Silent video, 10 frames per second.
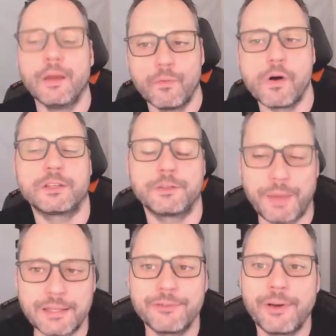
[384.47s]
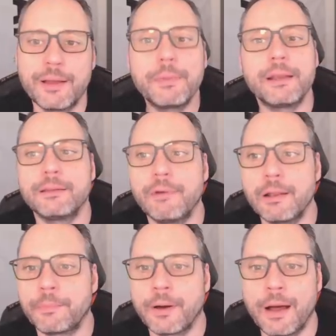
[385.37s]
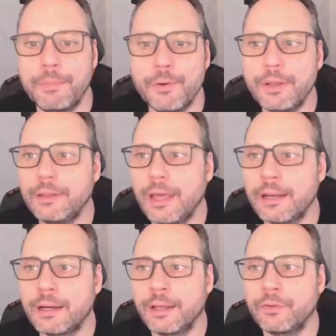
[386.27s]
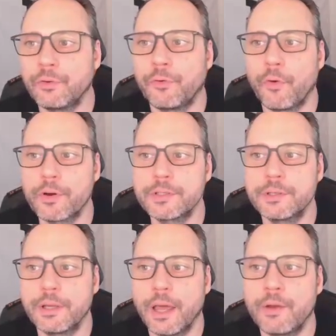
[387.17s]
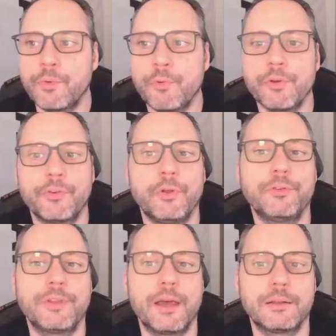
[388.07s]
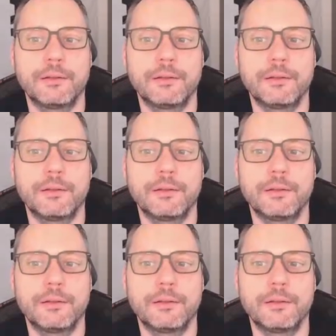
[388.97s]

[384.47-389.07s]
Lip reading: was specified by the developer, uploading data and so forth. And we resolved that